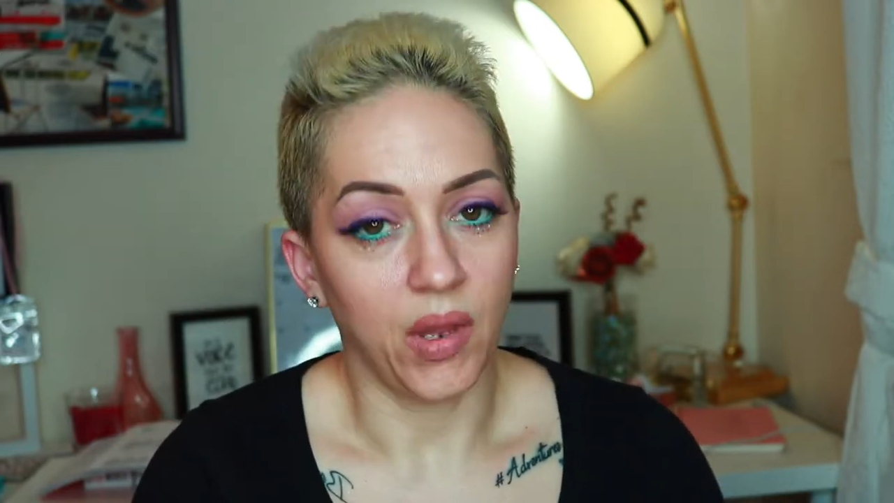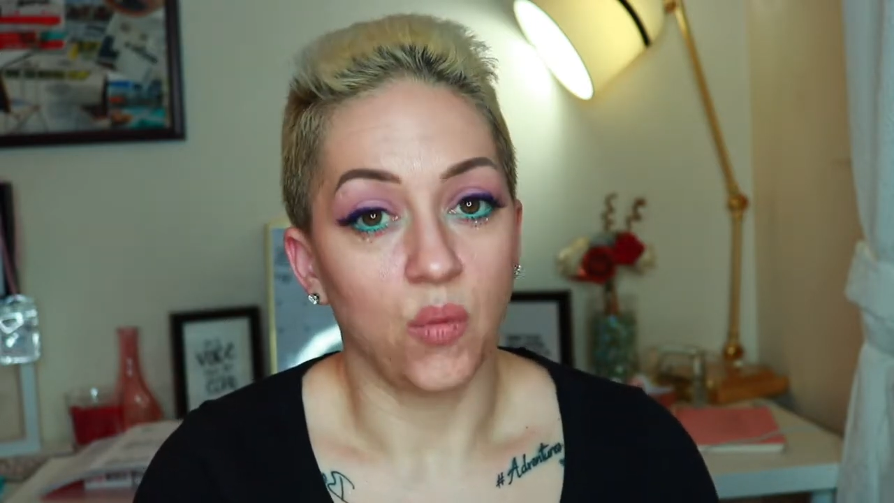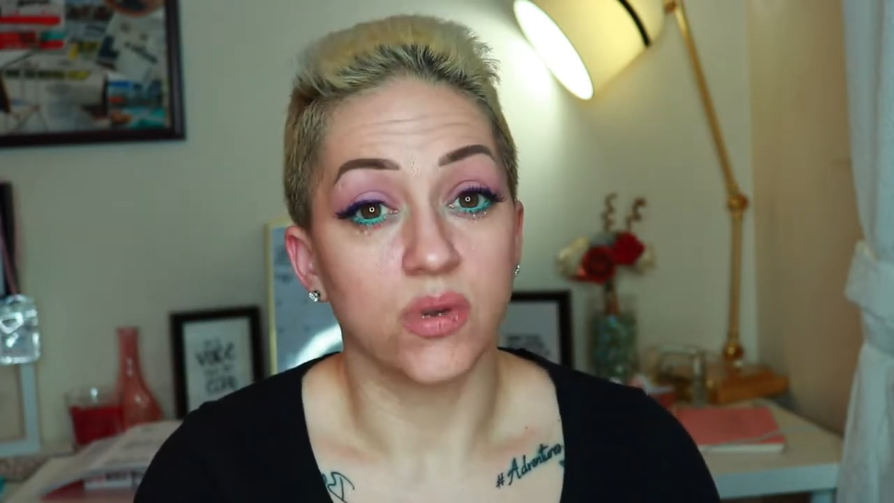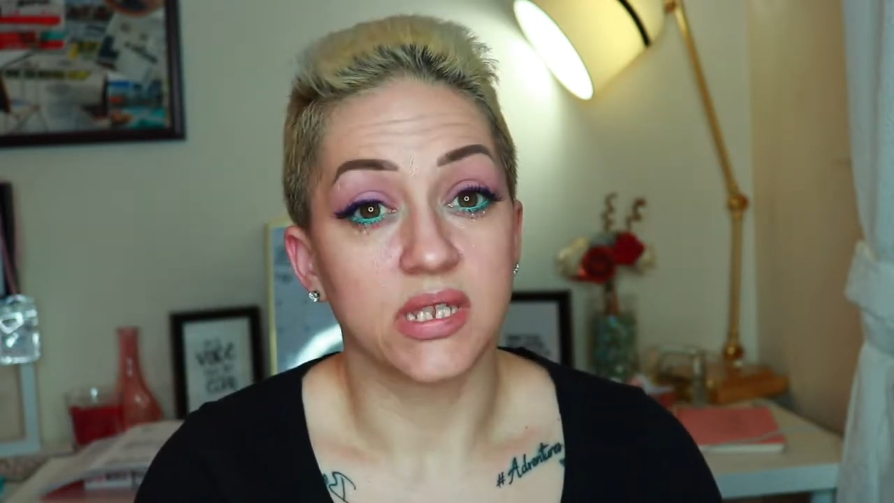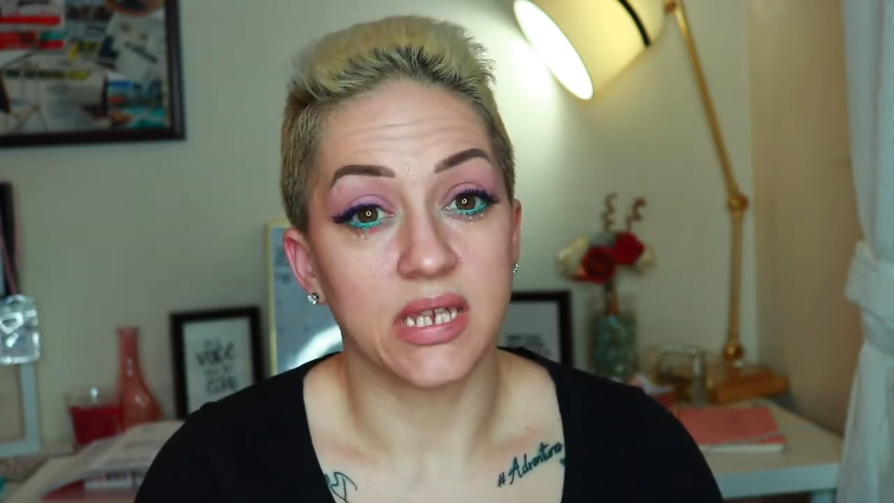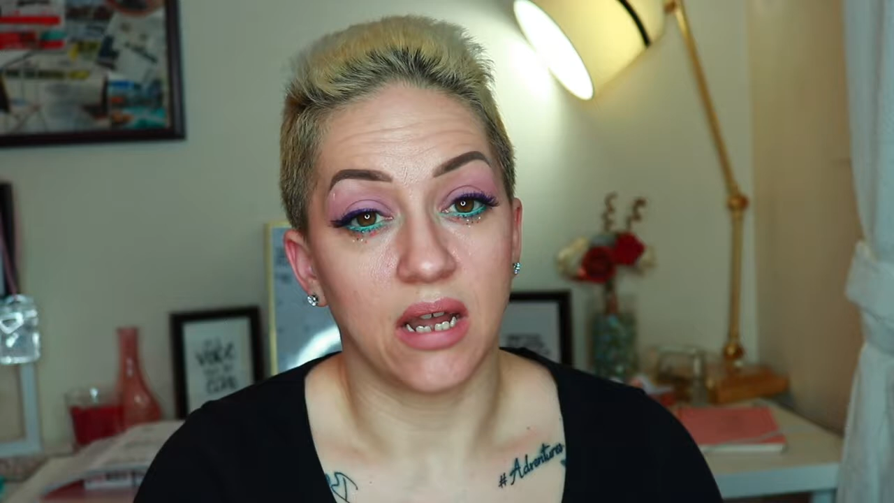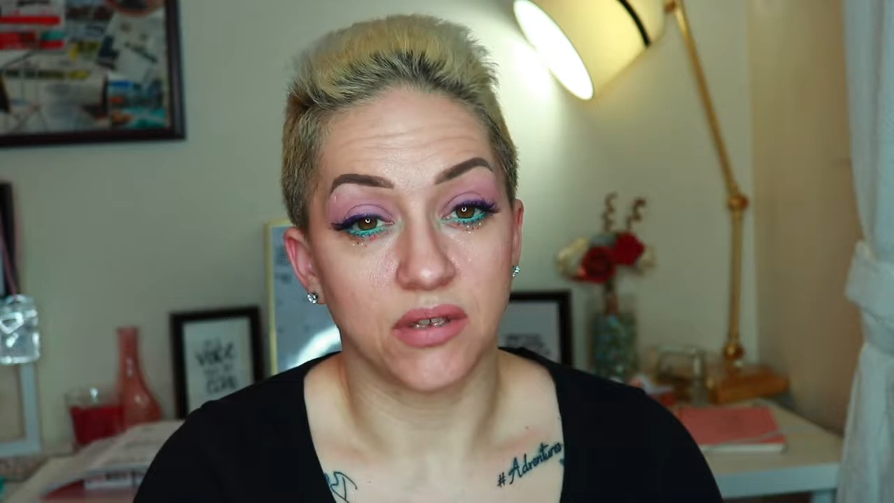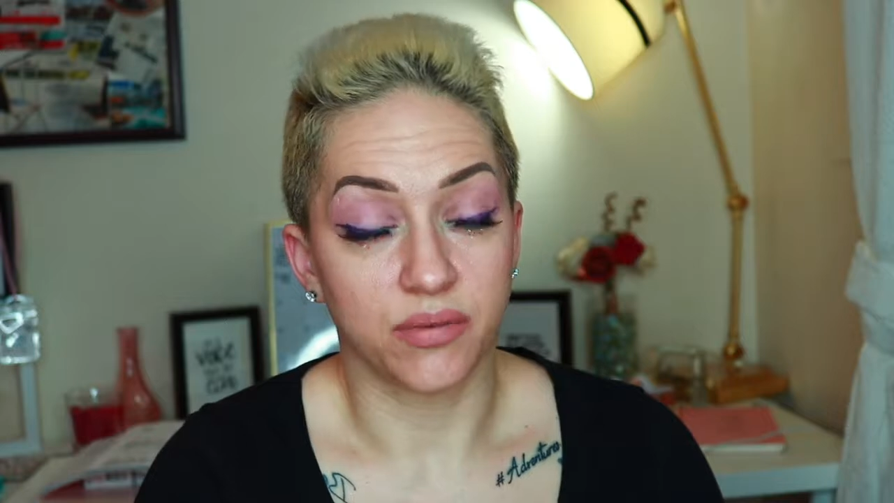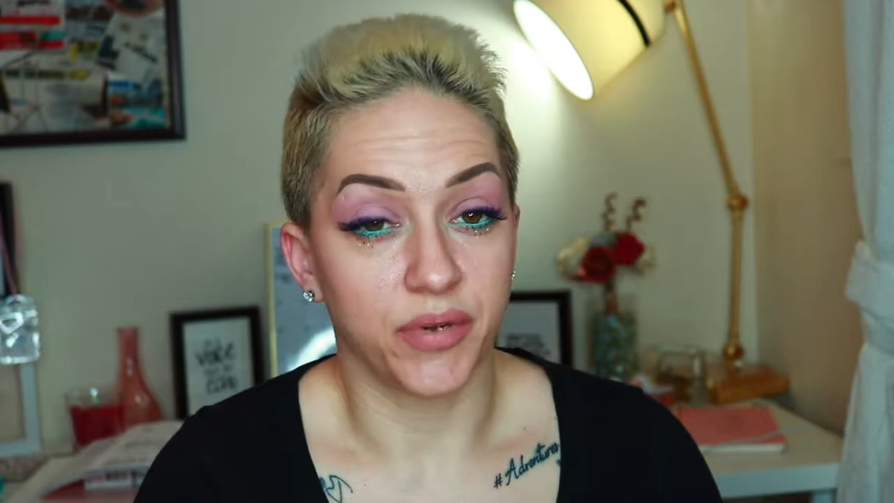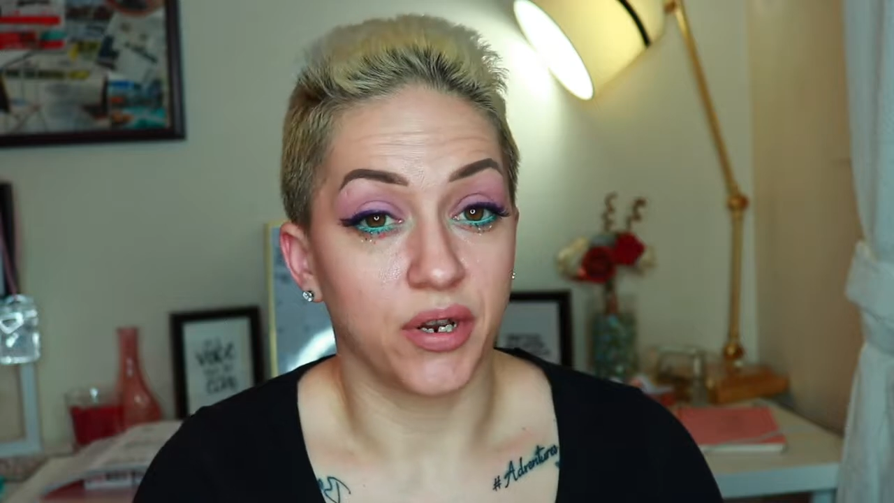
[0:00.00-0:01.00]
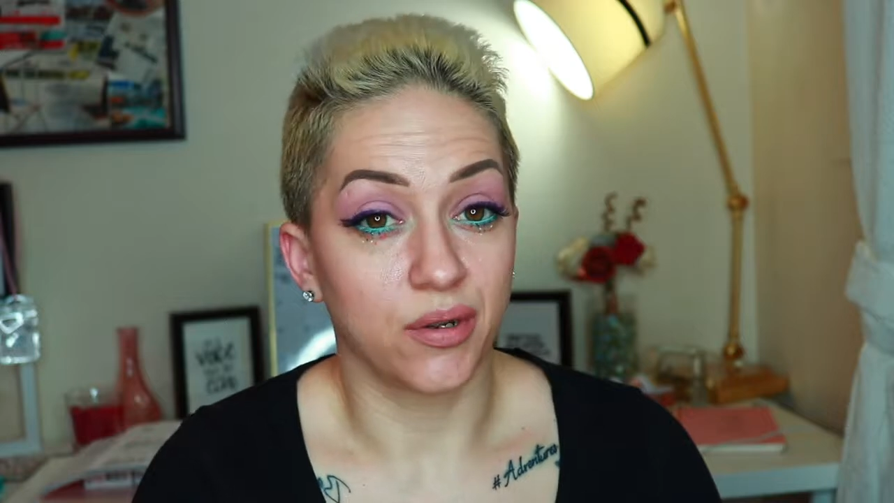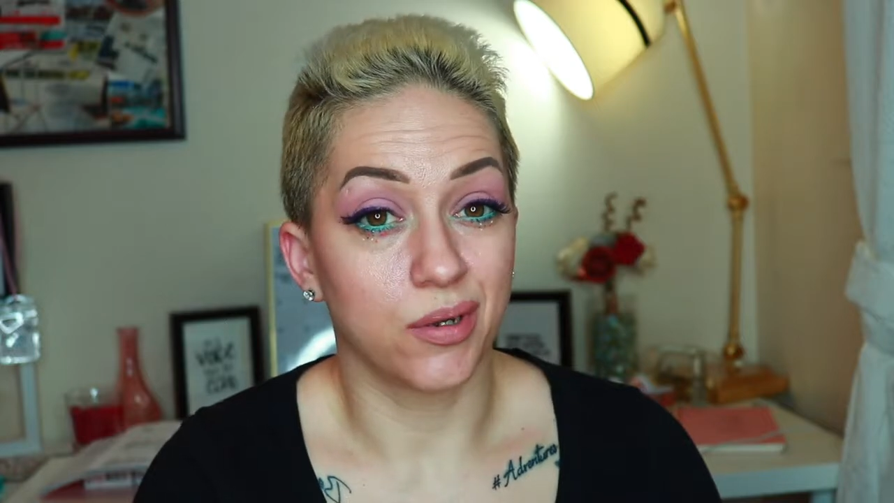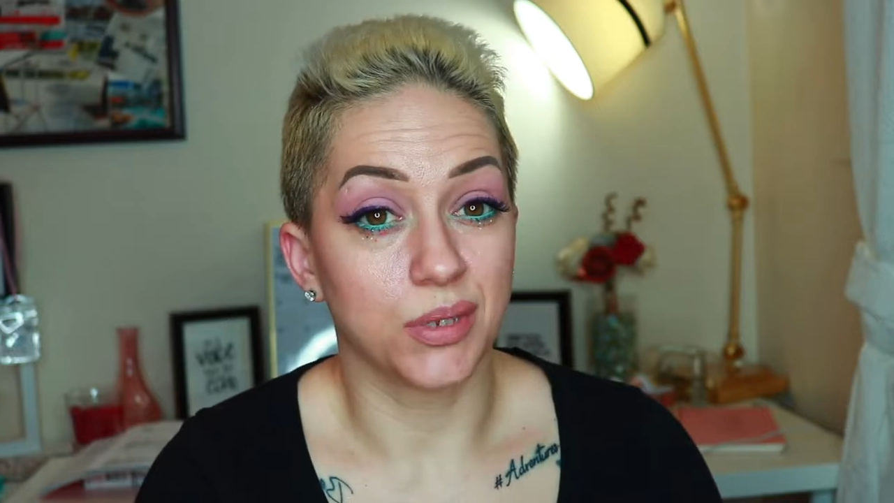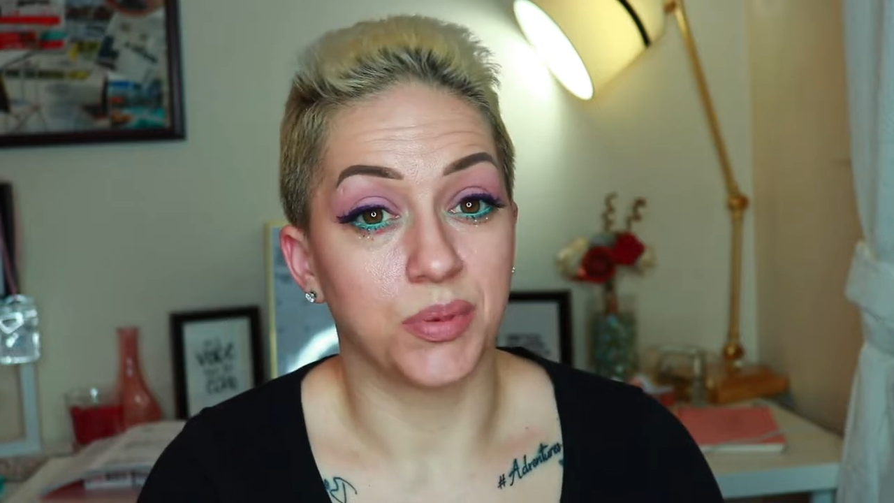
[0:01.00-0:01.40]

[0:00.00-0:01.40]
We'll see how tomorrow goes,